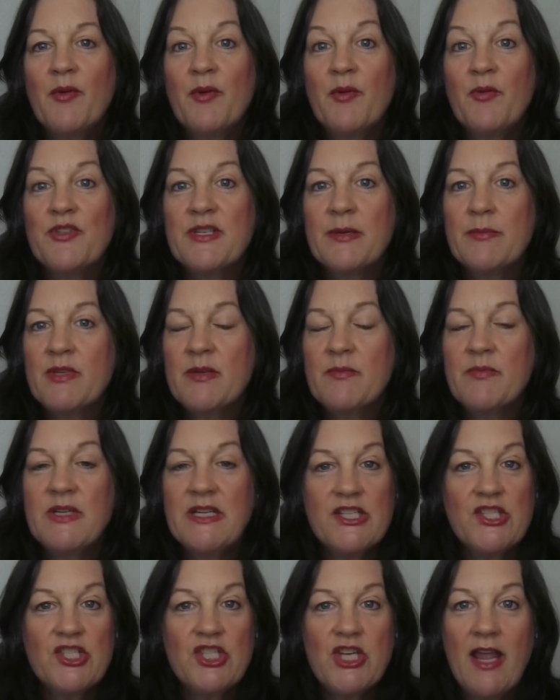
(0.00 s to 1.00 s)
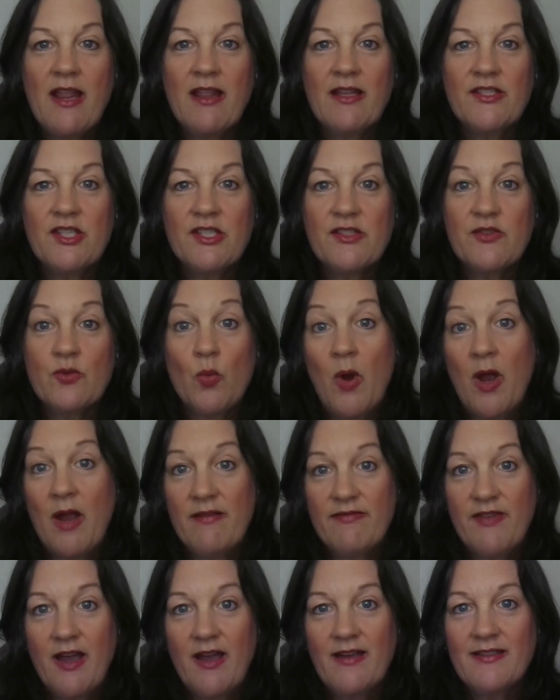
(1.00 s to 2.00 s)
some of the biggest challenges are
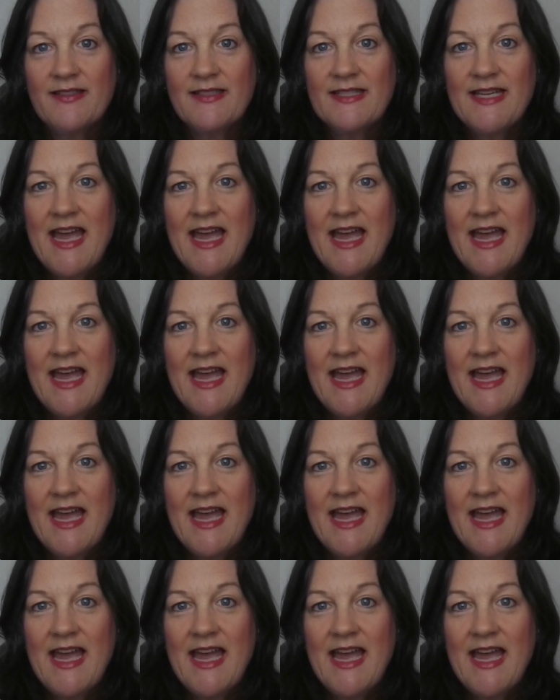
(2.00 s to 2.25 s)
Wi-Fi.